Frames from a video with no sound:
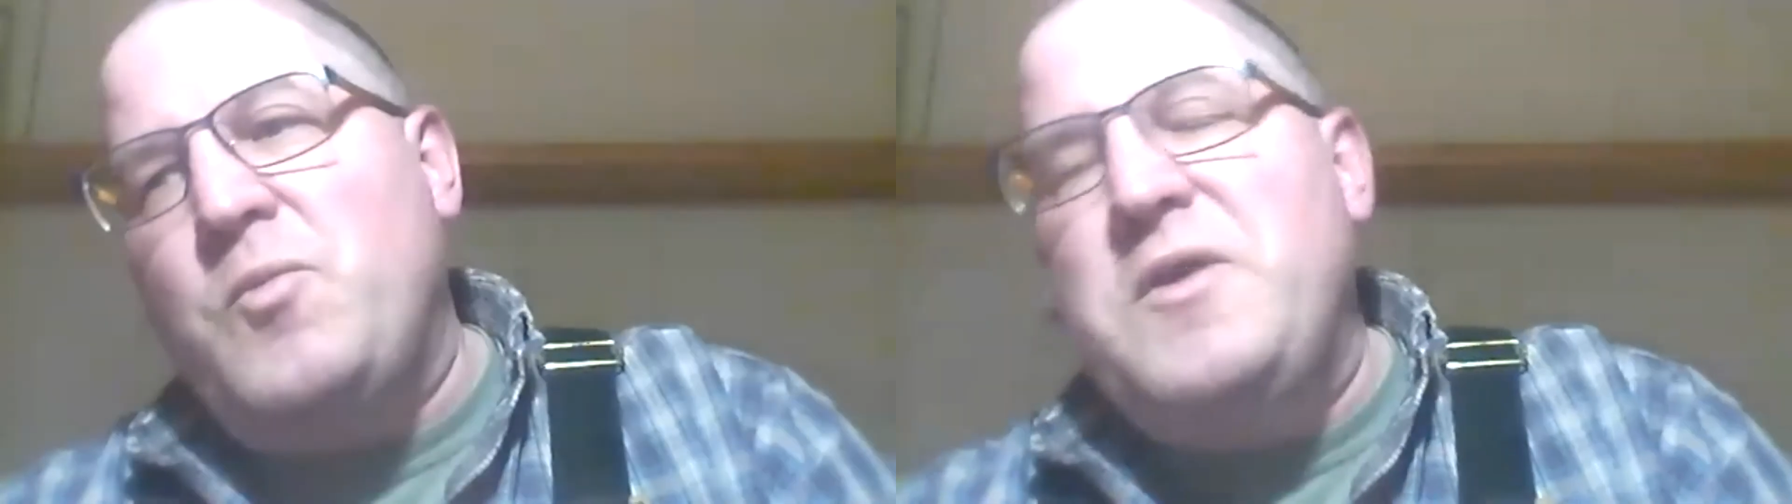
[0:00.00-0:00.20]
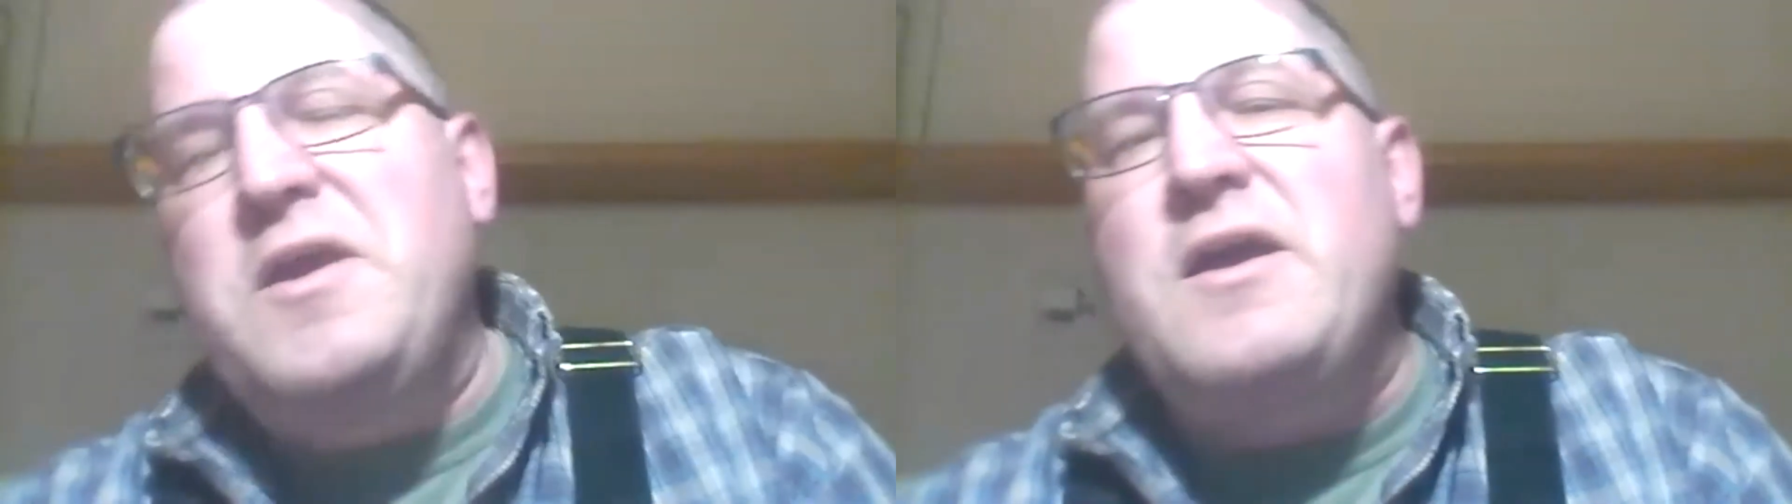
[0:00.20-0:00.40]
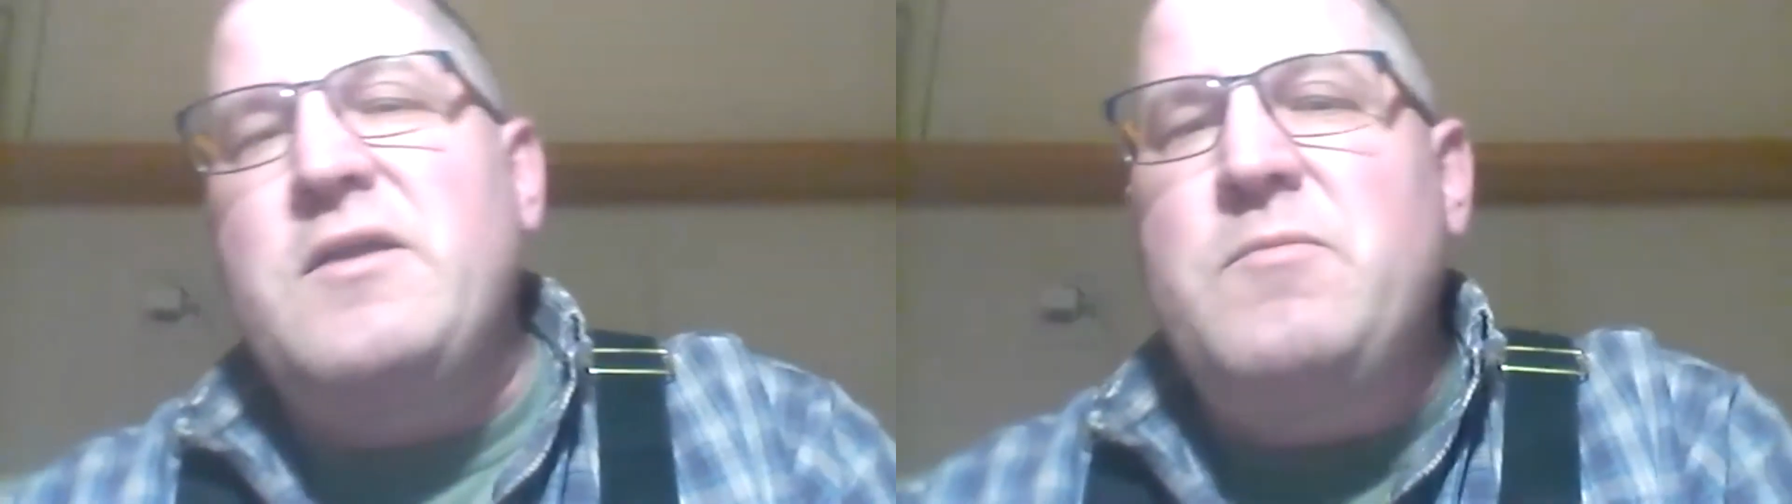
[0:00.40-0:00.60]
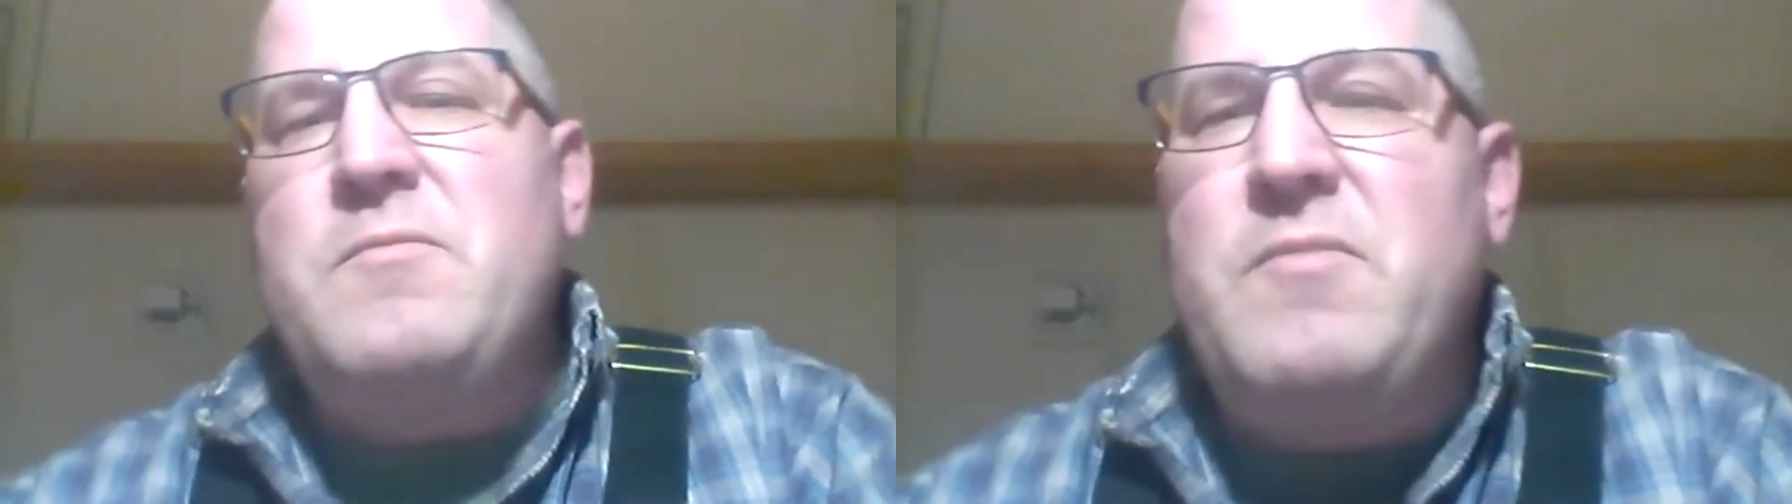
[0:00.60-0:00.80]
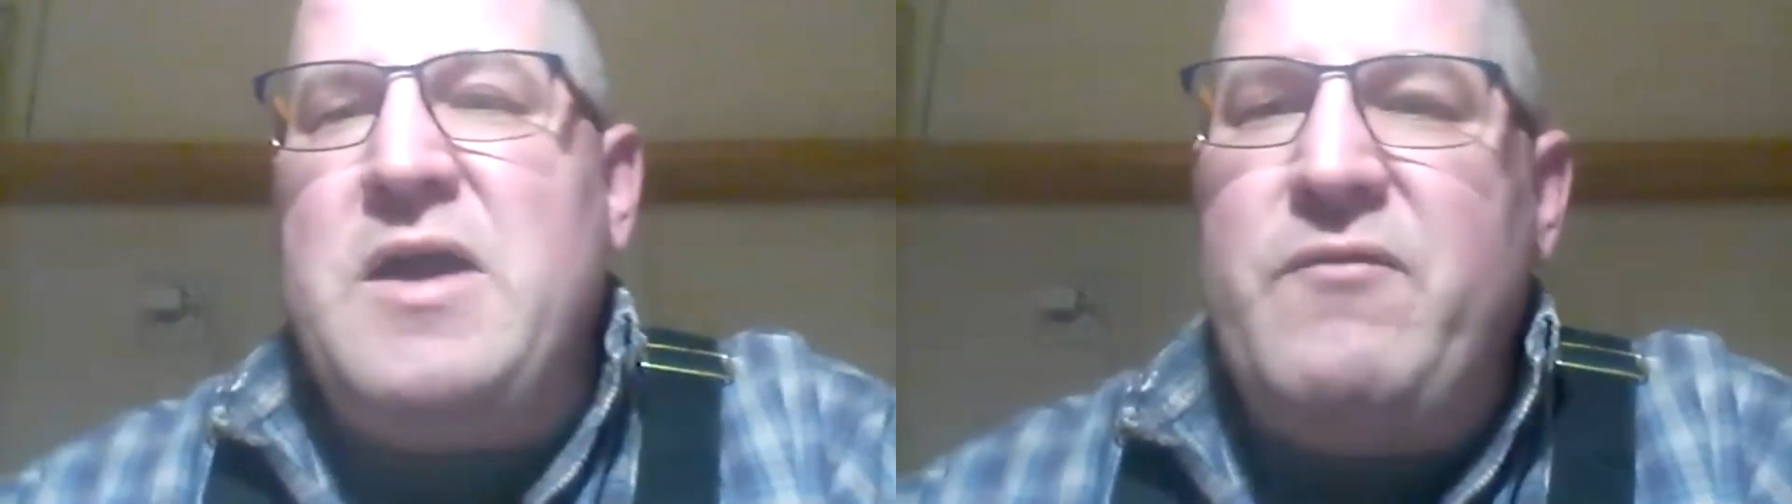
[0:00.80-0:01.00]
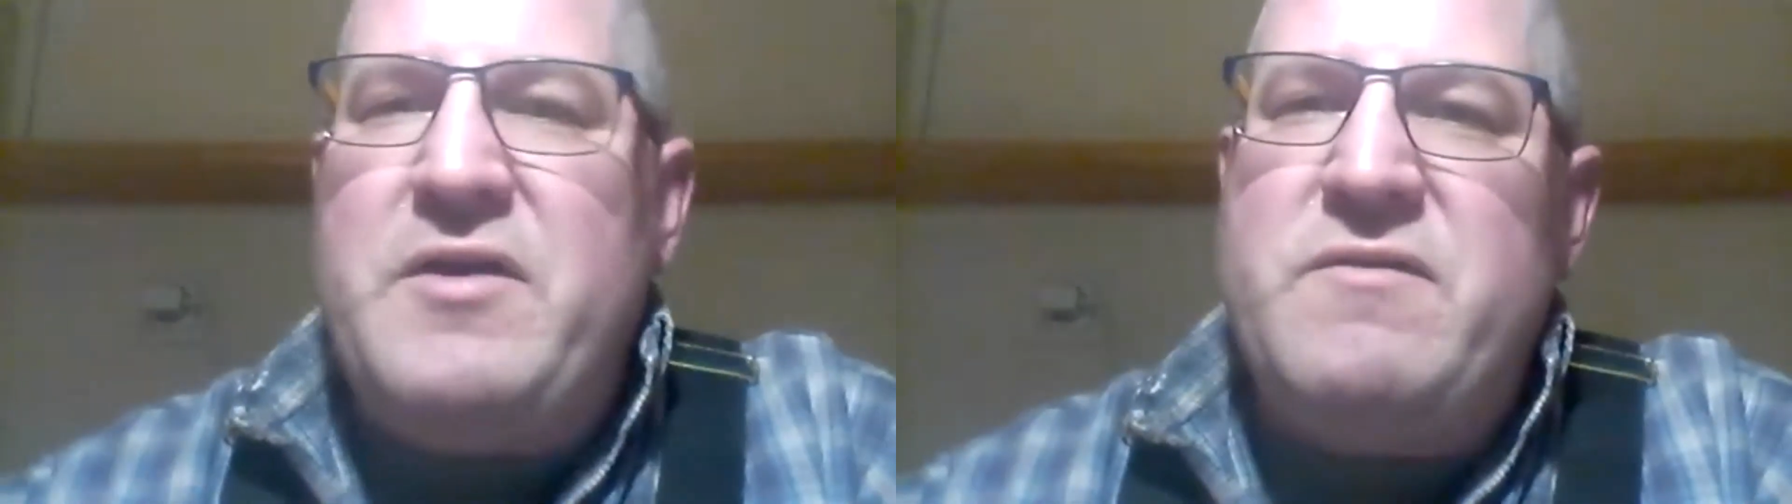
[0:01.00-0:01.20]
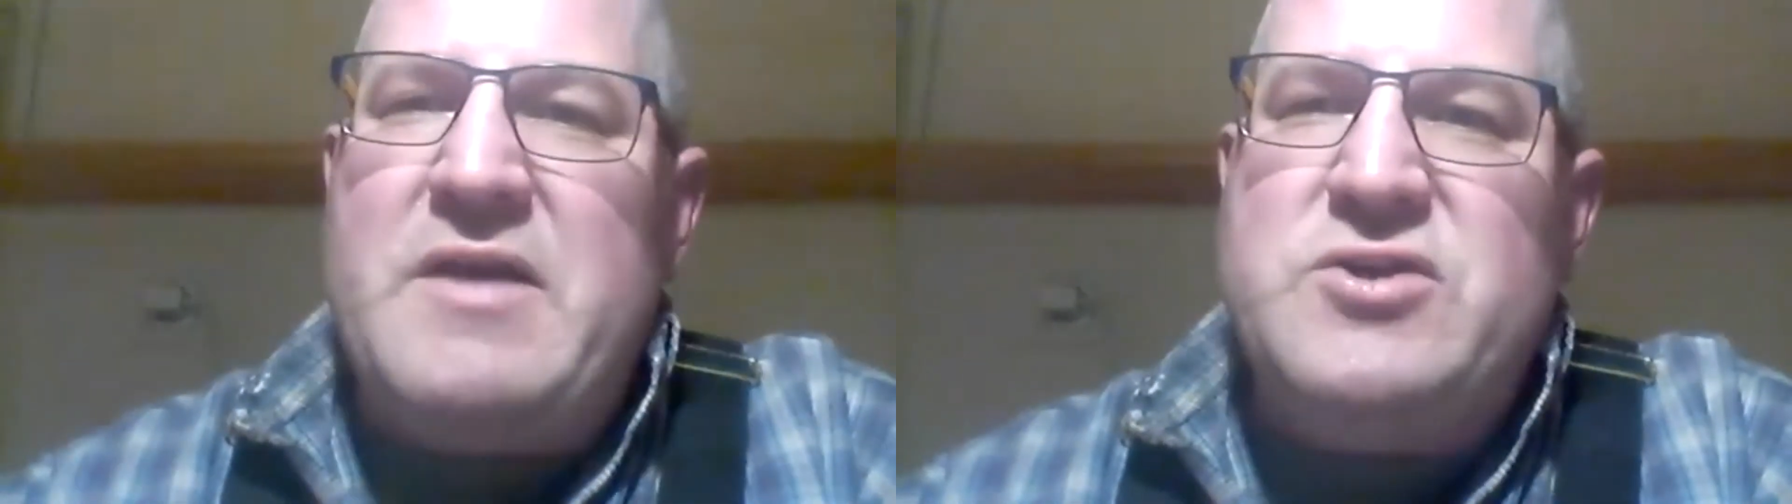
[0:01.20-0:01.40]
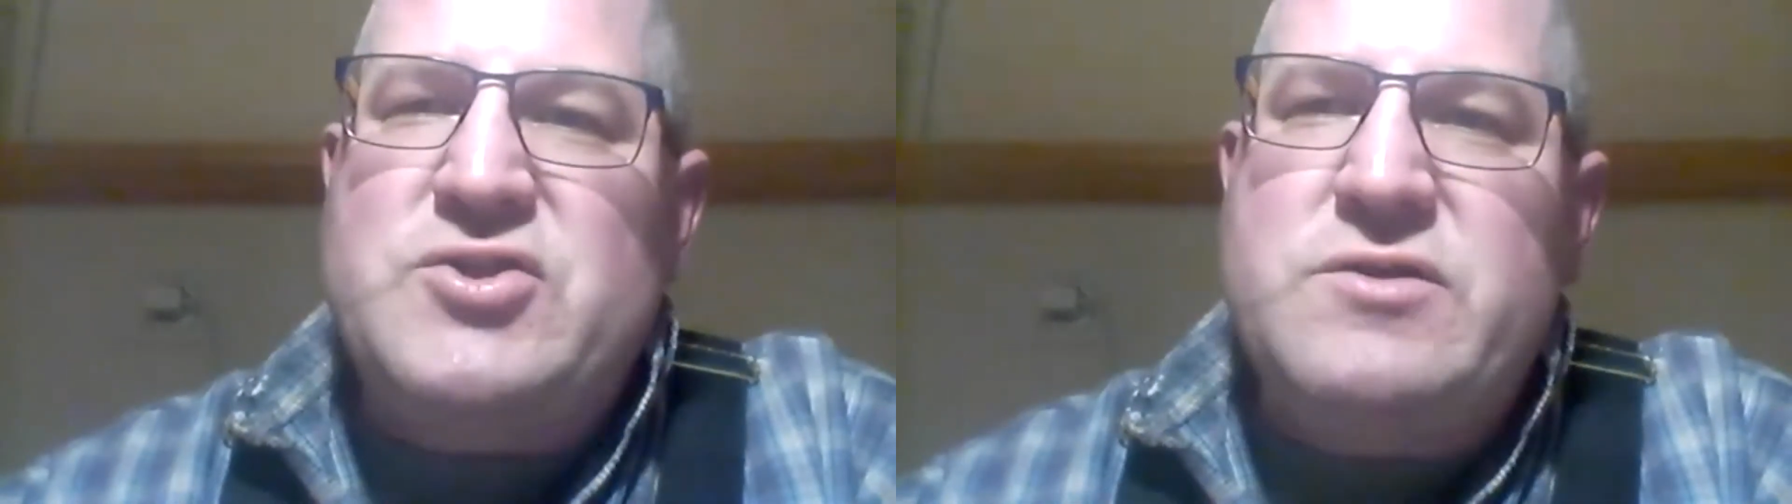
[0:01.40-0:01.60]
we can make the
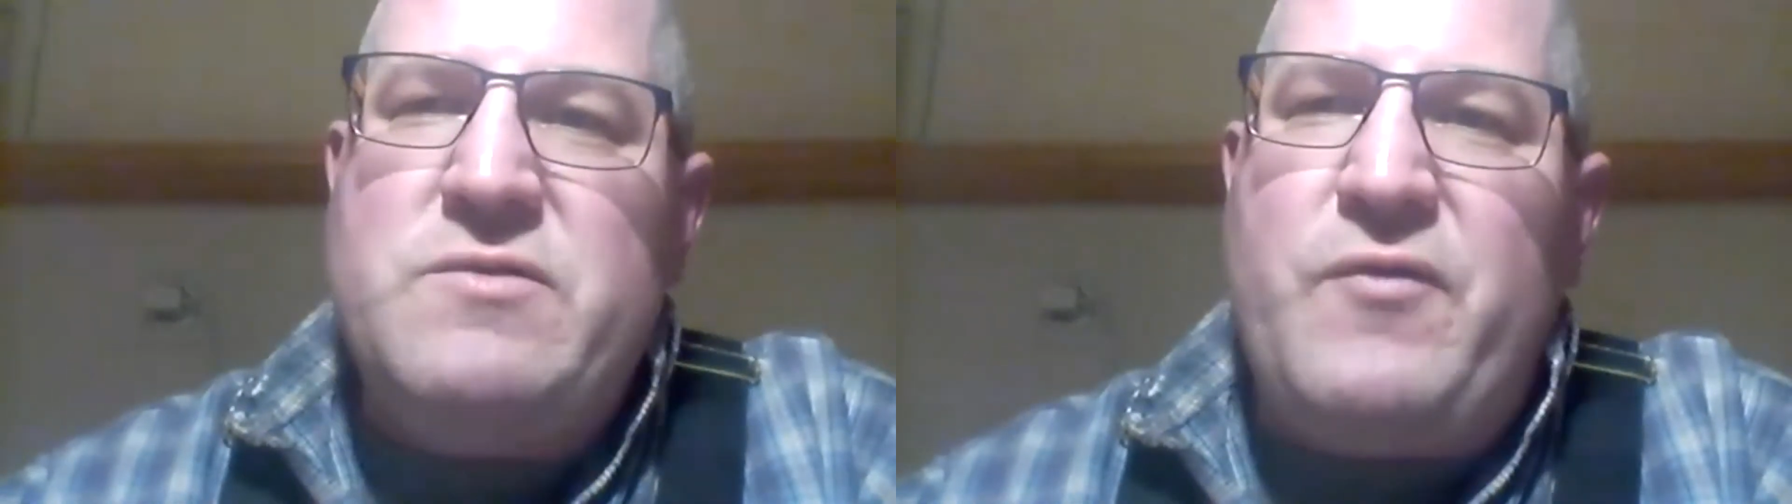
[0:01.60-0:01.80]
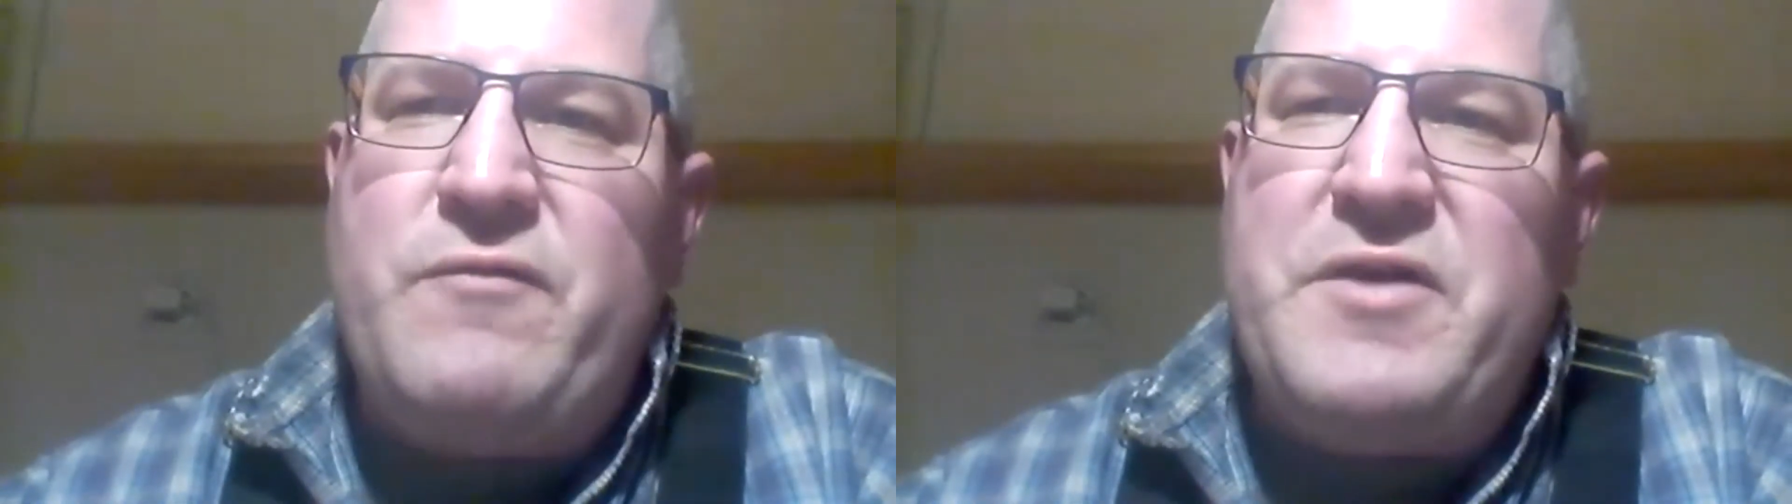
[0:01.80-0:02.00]
discussion for